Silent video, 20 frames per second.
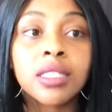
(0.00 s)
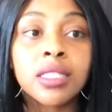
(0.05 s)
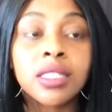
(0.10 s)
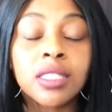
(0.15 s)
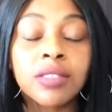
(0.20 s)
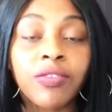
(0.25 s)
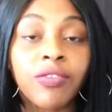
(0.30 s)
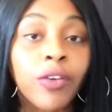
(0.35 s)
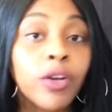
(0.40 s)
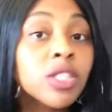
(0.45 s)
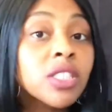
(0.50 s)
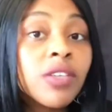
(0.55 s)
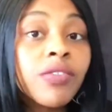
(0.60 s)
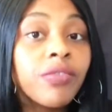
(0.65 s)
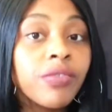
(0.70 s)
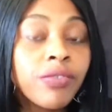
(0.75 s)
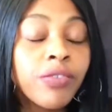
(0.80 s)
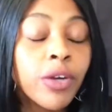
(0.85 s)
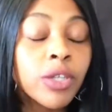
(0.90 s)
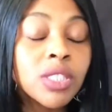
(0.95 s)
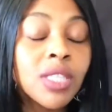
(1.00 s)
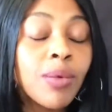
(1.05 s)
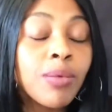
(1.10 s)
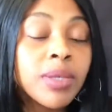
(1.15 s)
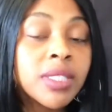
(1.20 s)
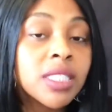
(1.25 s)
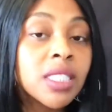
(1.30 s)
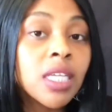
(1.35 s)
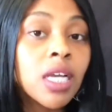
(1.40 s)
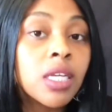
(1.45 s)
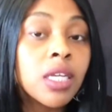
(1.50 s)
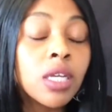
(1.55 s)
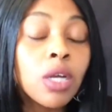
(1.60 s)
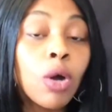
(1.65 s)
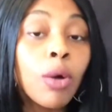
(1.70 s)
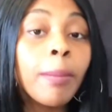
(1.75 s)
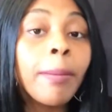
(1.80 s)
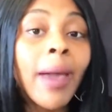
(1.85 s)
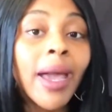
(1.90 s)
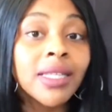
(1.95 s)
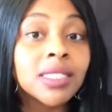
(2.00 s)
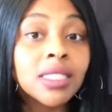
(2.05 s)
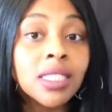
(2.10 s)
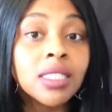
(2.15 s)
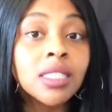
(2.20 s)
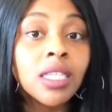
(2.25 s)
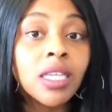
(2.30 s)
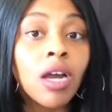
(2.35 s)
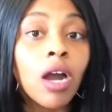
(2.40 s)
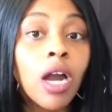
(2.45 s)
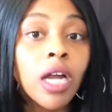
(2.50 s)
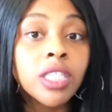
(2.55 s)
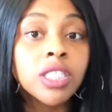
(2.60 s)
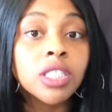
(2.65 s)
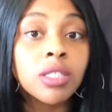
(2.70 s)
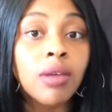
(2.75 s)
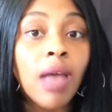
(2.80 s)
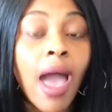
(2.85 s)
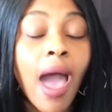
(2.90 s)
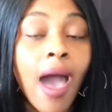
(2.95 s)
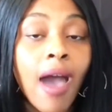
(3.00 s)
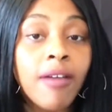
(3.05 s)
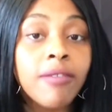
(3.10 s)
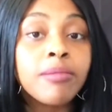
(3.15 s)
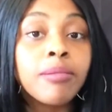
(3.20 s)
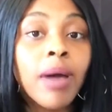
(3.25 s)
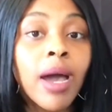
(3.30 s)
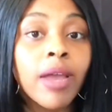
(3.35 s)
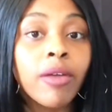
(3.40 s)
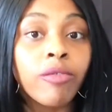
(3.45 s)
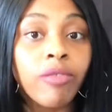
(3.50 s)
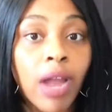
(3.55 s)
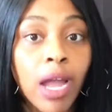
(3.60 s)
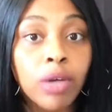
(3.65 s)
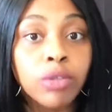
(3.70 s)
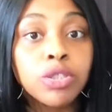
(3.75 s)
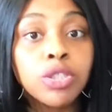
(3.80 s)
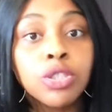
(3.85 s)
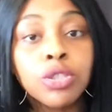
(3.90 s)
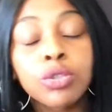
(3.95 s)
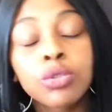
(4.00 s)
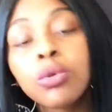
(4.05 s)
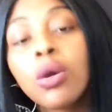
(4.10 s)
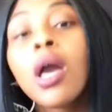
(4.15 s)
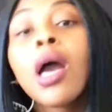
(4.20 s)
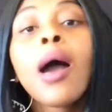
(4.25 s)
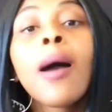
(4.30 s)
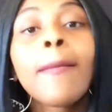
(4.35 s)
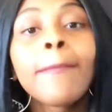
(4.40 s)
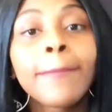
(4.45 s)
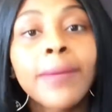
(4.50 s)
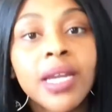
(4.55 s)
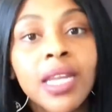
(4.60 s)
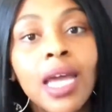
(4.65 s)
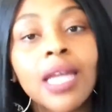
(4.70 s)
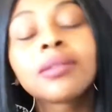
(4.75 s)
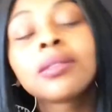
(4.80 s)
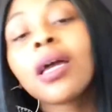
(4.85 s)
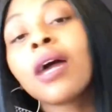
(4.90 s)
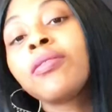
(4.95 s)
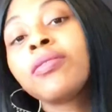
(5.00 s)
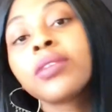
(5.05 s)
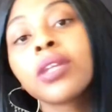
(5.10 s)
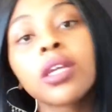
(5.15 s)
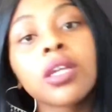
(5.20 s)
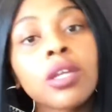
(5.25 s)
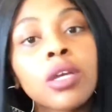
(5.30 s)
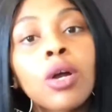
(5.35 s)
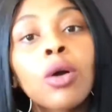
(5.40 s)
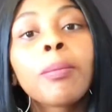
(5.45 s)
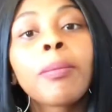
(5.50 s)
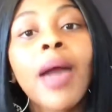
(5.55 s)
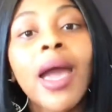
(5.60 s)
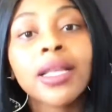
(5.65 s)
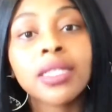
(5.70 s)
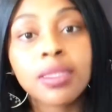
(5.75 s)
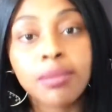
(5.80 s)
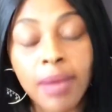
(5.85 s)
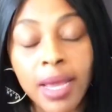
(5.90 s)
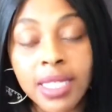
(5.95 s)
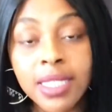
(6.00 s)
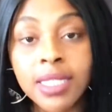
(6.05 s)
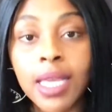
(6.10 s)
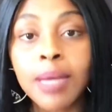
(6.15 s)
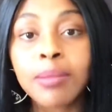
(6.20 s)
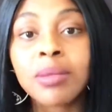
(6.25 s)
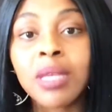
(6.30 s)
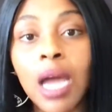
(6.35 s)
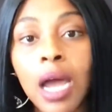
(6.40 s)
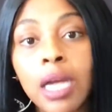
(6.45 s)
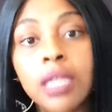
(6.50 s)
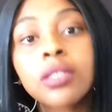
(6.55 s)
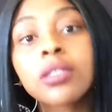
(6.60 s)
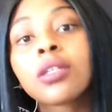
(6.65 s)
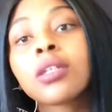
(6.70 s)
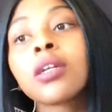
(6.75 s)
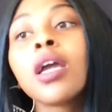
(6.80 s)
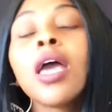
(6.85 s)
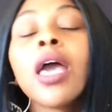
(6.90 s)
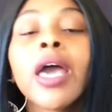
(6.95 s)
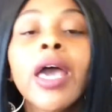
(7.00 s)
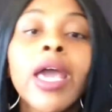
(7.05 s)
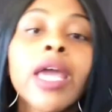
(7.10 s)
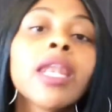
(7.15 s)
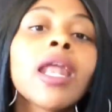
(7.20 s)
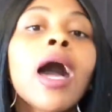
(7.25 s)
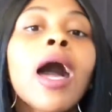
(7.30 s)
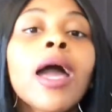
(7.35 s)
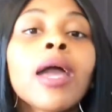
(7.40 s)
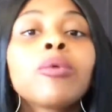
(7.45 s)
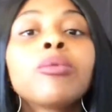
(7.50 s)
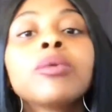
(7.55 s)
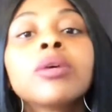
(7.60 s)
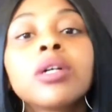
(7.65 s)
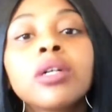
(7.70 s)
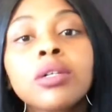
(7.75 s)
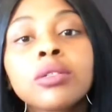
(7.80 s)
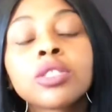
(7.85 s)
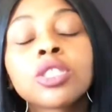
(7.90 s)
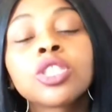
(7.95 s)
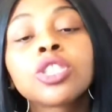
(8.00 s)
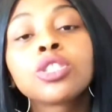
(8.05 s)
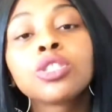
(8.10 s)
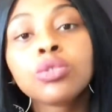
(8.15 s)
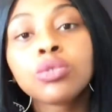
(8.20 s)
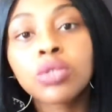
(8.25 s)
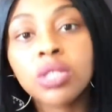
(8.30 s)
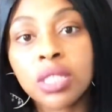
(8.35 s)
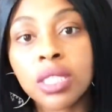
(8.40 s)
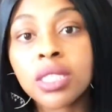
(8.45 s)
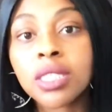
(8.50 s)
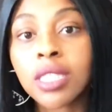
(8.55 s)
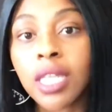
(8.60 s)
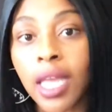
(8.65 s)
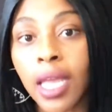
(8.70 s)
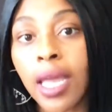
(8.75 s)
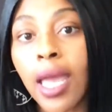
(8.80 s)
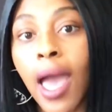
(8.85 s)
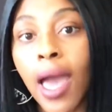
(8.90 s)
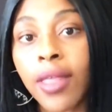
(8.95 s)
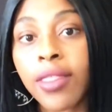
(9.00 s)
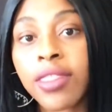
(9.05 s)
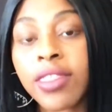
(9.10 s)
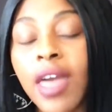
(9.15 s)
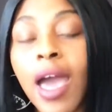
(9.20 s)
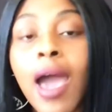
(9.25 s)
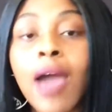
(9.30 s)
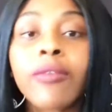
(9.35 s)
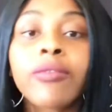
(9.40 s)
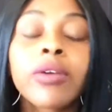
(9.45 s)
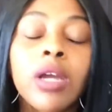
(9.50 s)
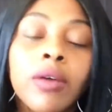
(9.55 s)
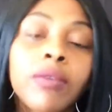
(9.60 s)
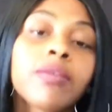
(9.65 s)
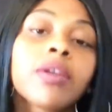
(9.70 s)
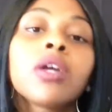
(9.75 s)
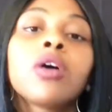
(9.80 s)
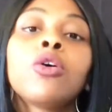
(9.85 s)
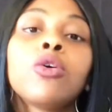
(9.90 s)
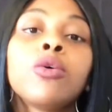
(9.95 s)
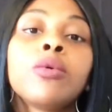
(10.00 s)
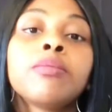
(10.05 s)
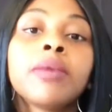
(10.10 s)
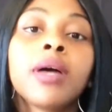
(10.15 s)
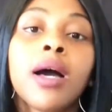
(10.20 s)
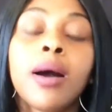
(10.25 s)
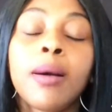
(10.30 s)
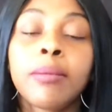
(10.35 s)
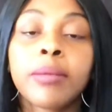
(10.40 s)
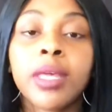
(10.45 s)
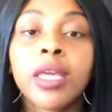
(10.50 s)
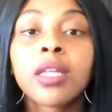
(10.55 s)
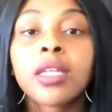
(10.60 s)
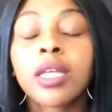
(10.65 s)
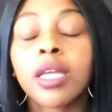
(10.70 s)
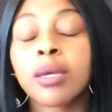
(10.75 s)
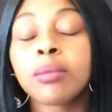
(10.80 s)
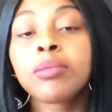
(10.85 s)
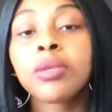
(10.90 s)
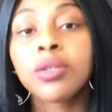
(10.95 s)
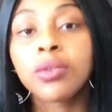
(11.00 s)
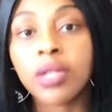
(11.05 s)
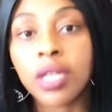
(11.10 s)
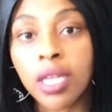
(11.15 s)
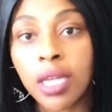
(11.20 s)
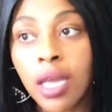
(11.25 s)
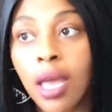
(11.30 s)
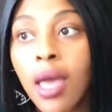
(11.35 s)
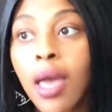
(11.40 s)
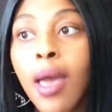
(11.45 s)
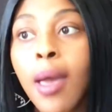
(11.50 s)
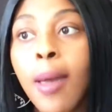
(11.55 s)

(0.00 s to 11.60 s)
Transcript: the first at first I wasn't gonna go back to the D R to have my round two, but I'm definitely gonna go back to my same doctor, and I will choose to stay at that recovery home, um, Healing and Beauty,